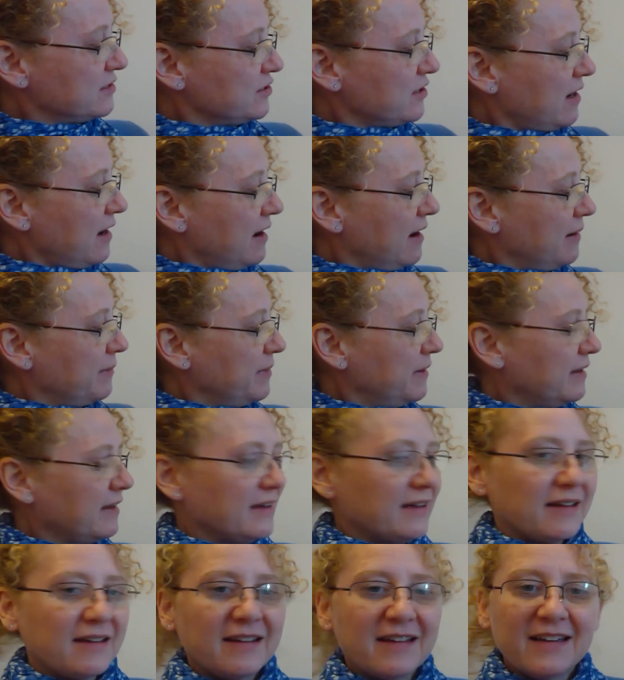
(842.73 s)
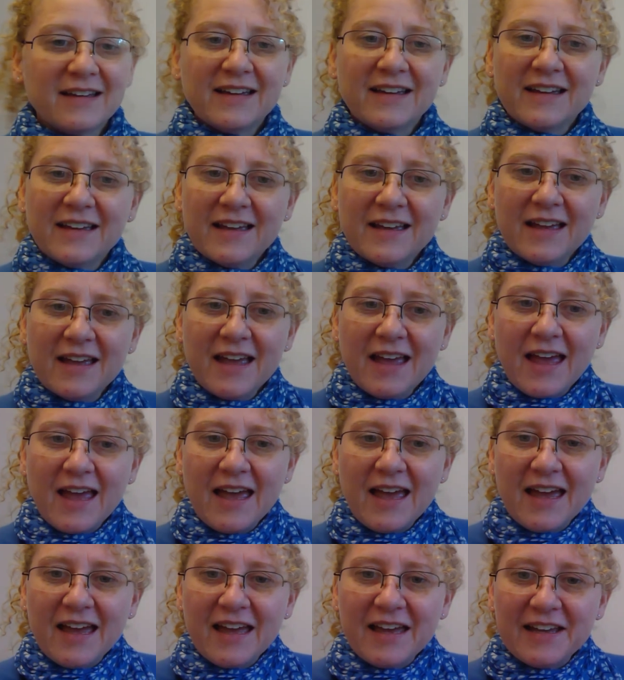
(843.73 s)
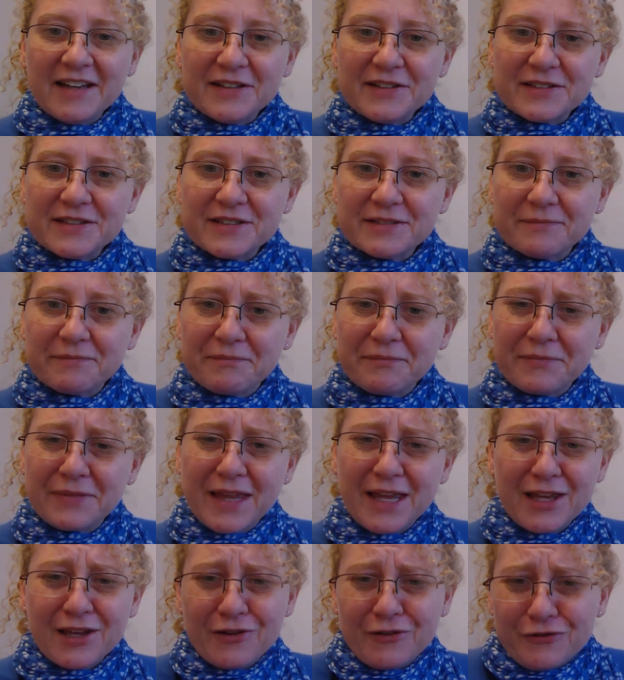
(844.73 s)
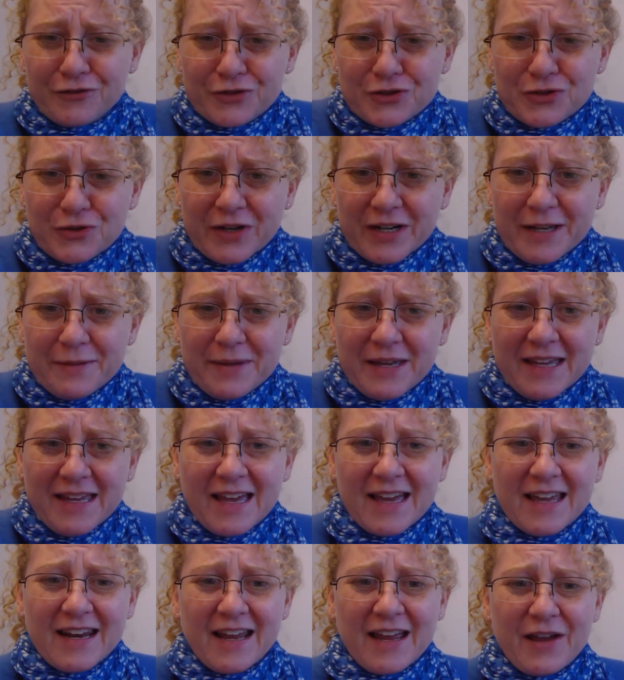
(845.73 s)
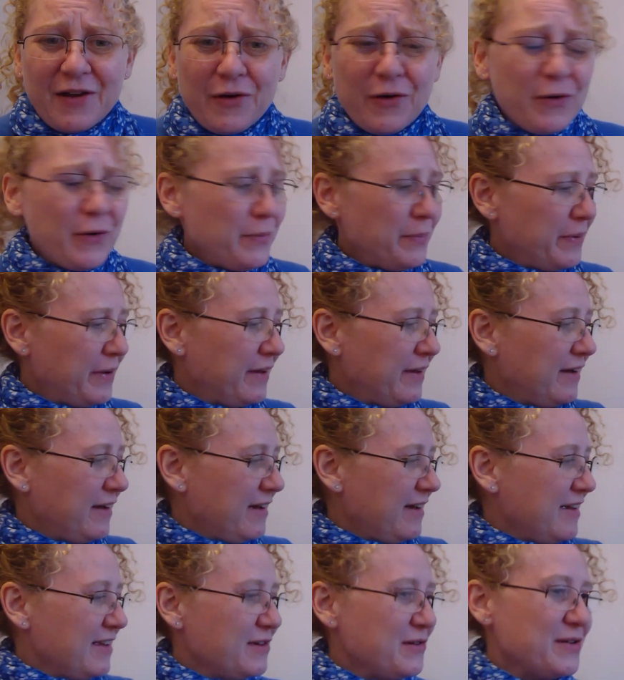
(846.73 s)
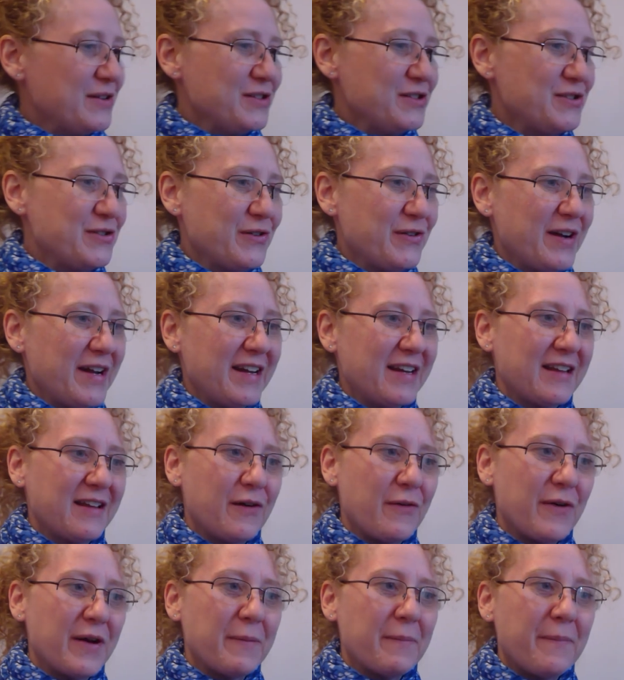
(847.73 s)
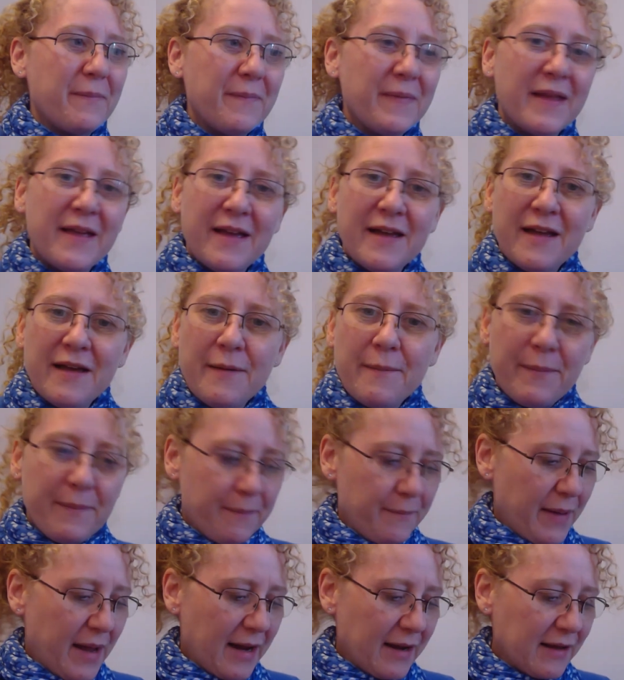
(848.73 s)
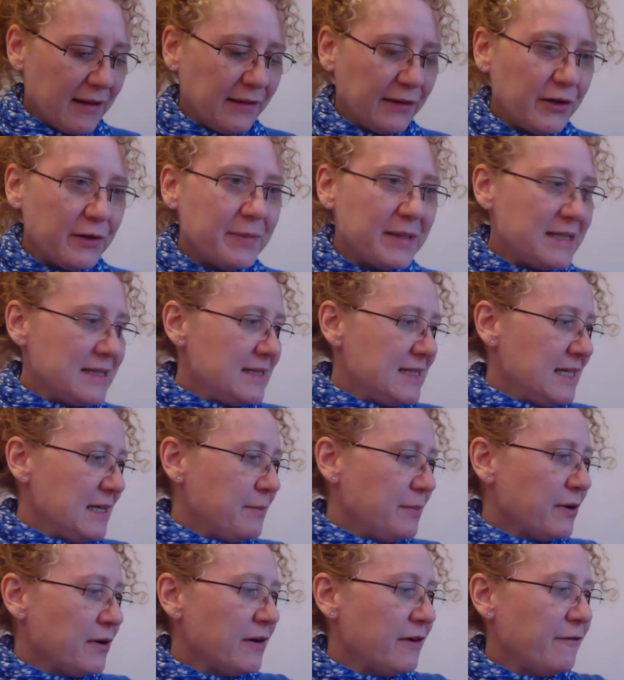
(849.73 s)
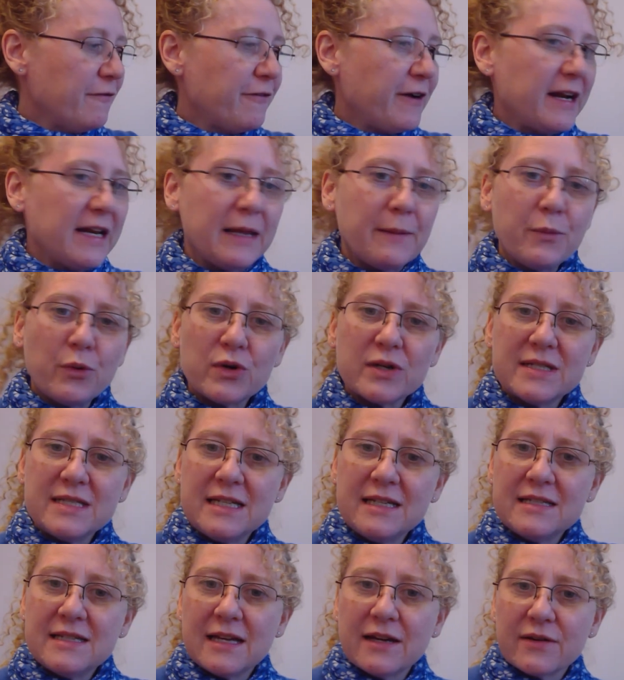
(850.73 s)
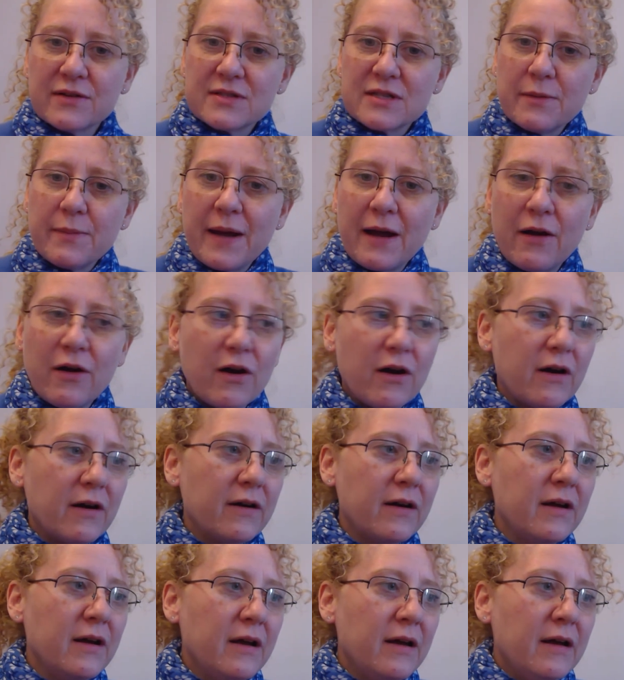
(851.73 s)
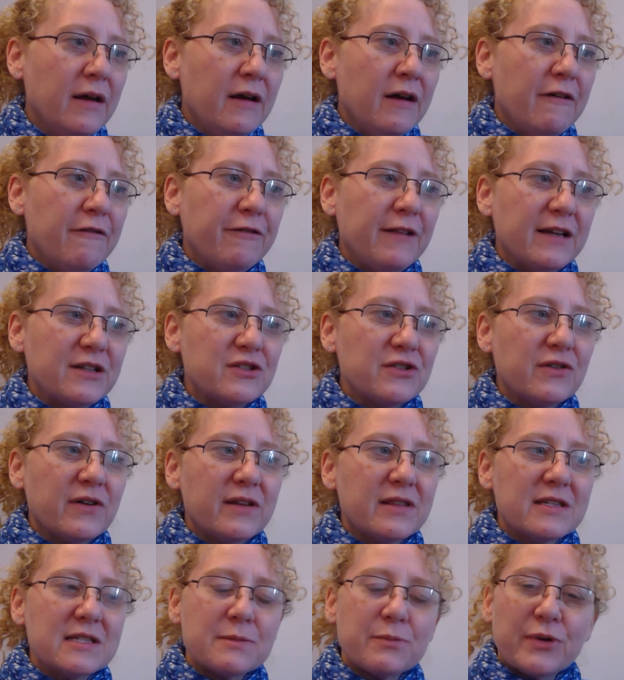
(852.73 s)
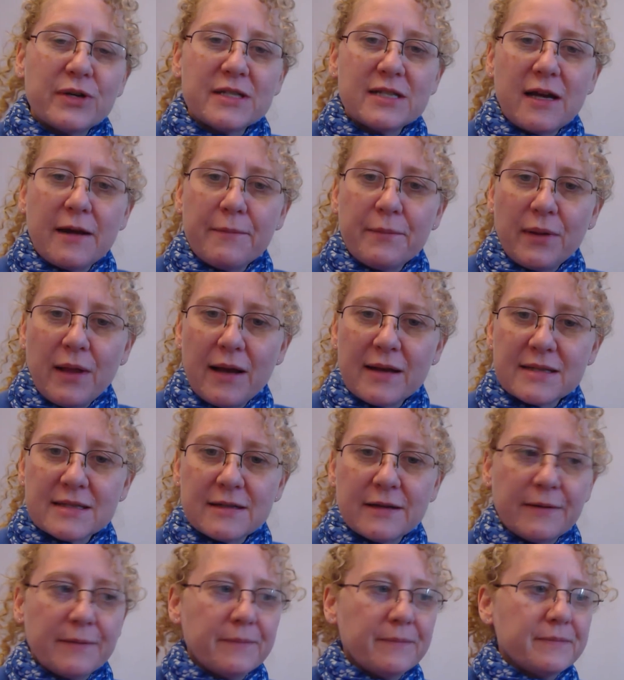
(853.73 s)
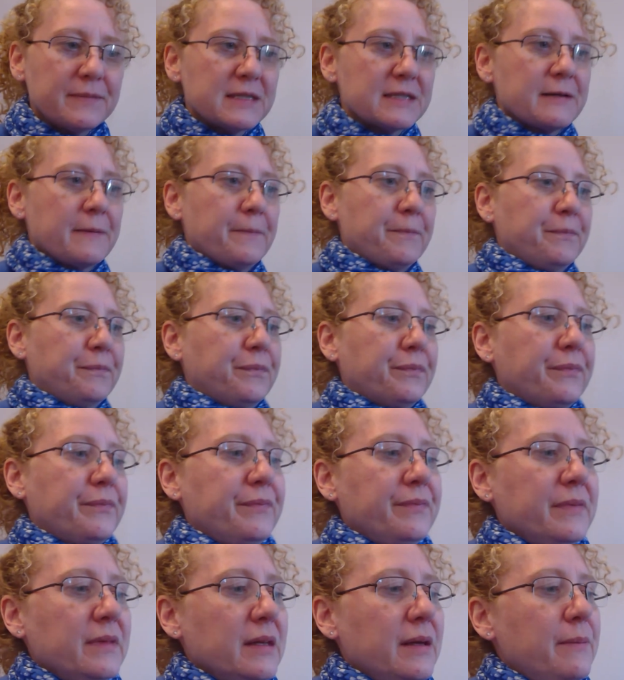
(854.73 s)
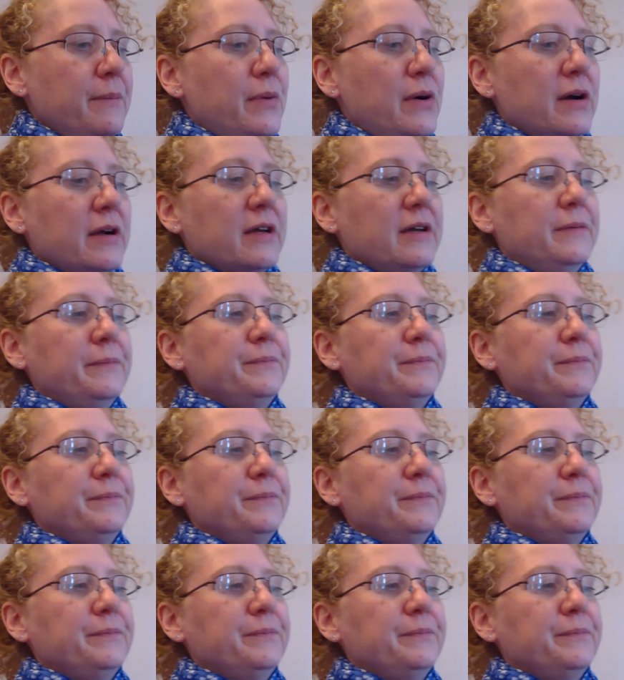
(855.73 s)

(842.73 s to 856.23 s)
job. And thank you for joining me, and I hope you enjoyed going back a little bit deeper and finding more details about our Fletcher and the Springtime Blossoms book.